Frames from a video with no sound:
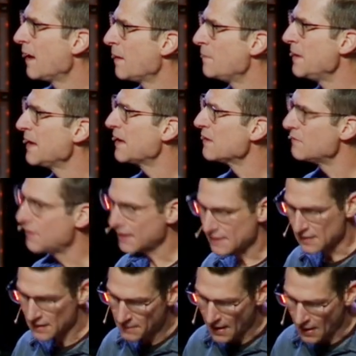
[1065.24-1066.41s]
being
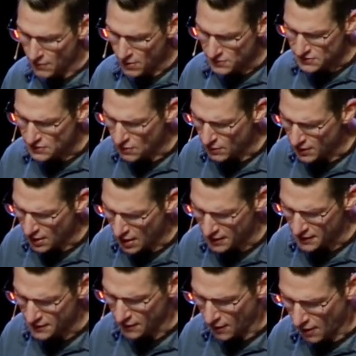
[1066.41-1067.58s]
convicted about what was going on
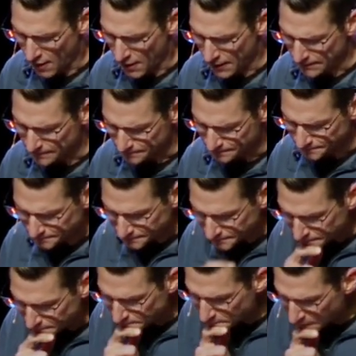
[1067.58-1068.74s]
in their heart.
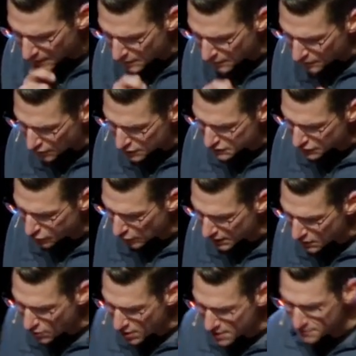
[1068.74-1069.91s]
Verse 41